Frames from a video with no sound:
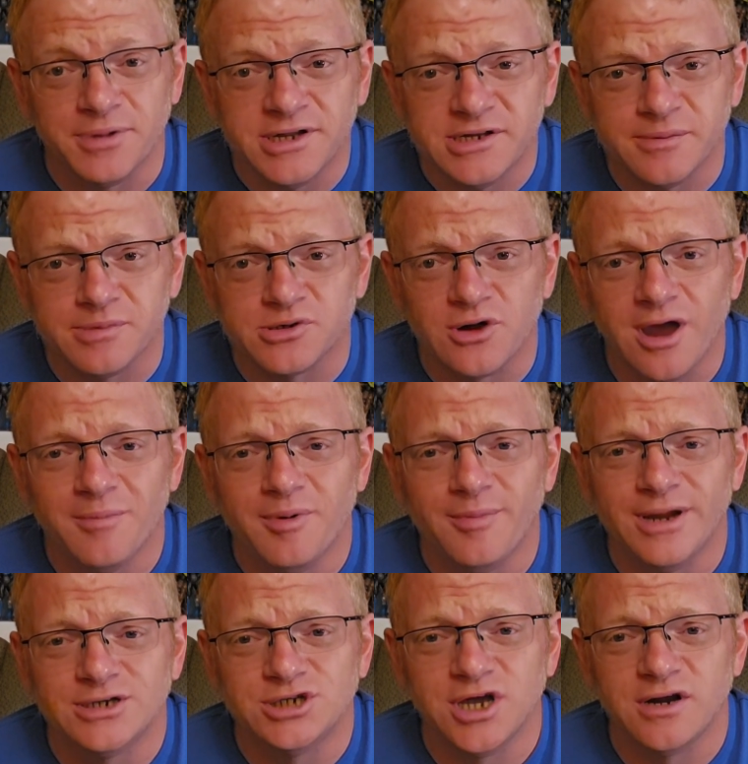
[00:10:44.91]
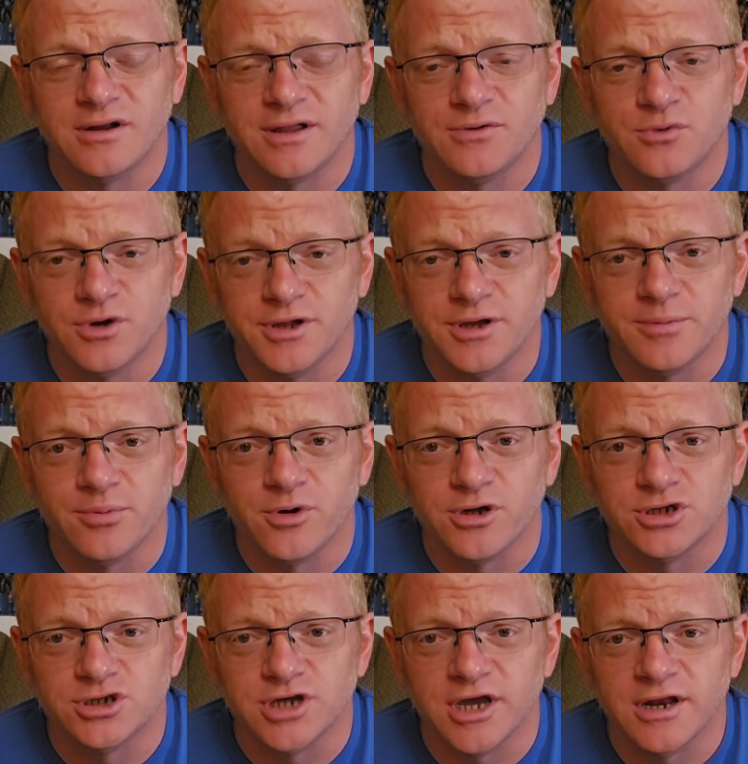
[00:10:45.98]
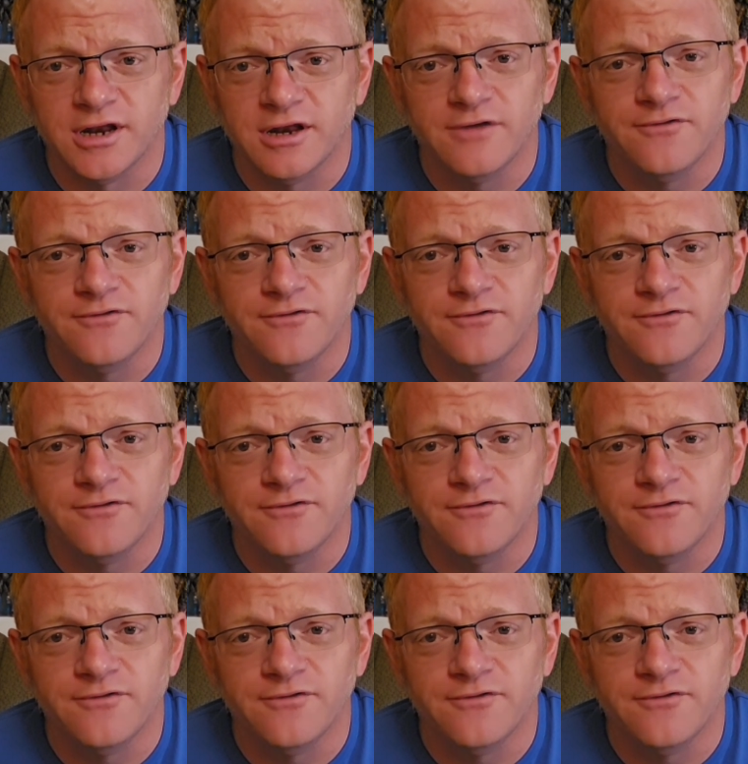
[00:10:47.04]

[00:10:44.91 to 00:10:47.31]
Please subscribe to my channel. I'd really appreciate it.